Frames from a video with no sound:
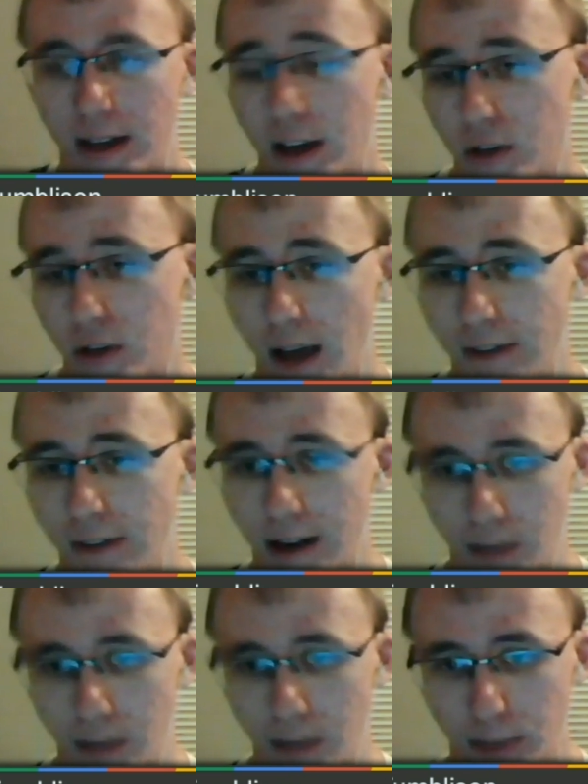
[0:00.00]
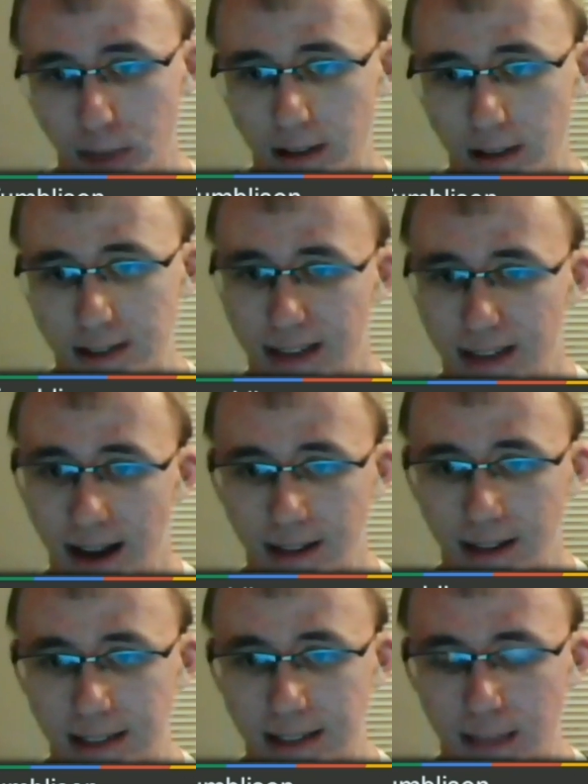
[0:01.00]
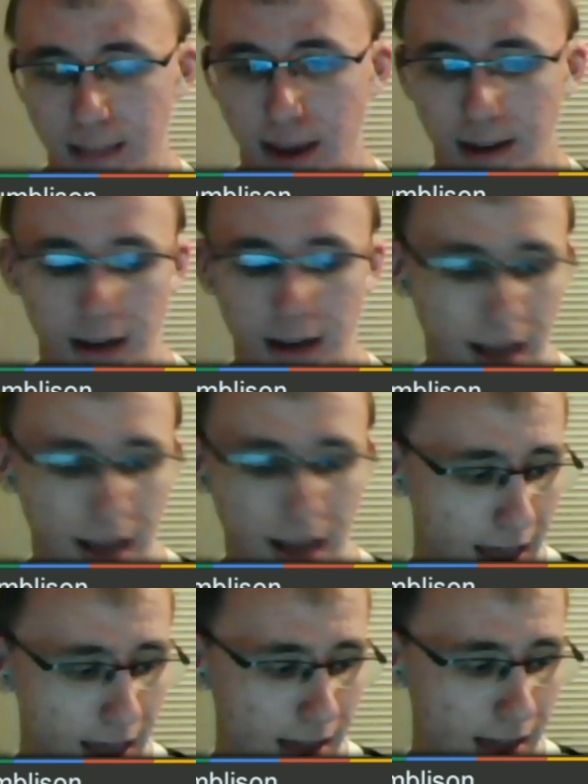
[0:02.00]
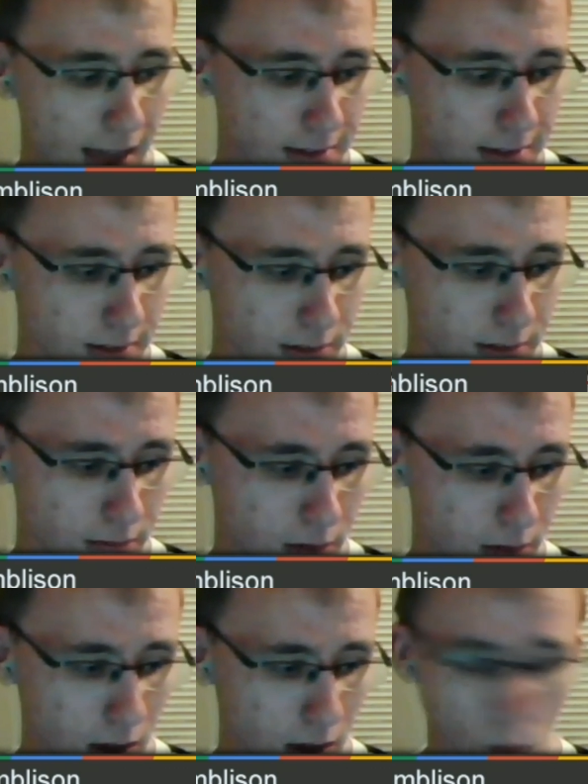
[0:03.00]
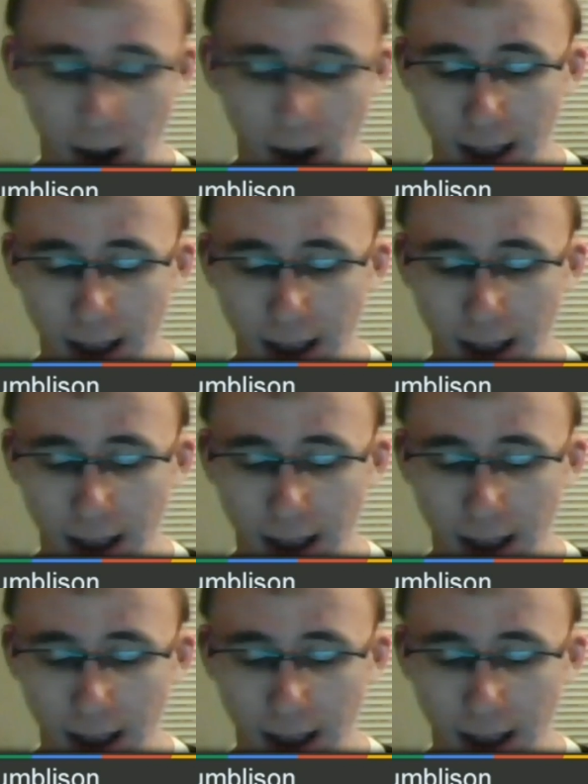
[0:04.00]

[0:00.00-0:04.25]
So I've got a couple playlists that I like to keep handy, and when